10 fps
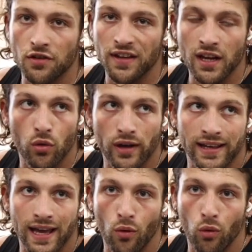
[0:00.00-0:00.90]
I didn't
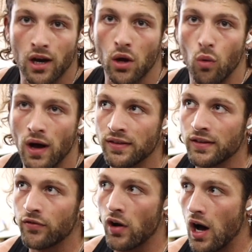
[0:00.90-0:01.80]
quite get what I
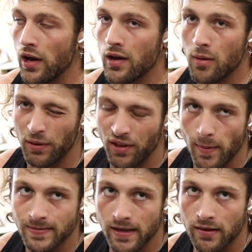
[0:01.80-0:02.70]
wanted on my
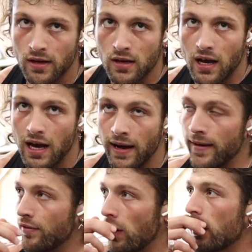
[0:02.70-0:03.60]
top set.
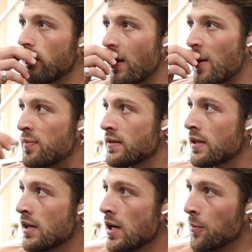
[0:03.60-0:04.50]
9
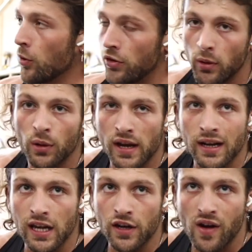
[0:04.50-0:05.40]
reps, but there were
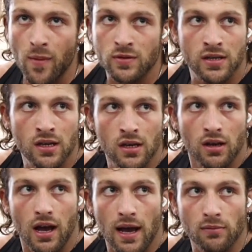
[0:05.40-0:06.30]
9 clean reps.
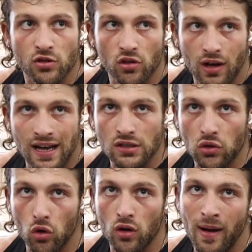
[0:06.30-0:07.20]
So as a
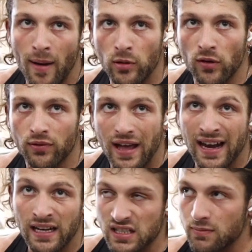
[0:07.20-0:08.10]
whole, I'm happy enough with
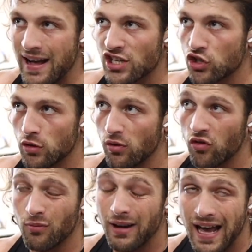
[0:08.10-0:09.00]
that. It is matched
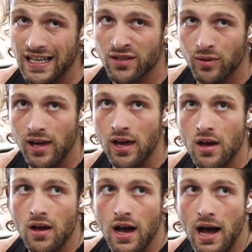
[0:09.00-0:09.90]
numbers from last week.
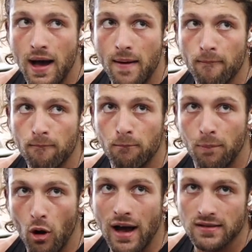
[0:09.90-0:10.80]

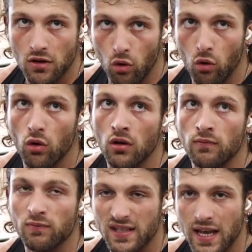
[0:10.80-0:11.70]
But as a whole,
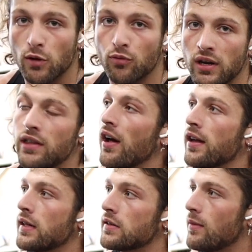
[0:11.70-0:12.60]
the set was pretty
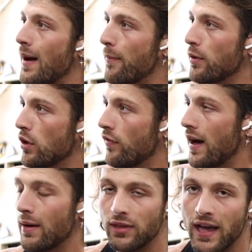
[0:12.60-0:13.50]
tidy, so I'm happy enough
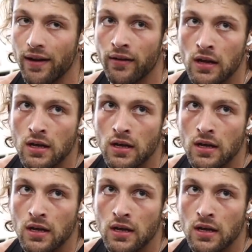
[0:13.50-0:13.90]
with that.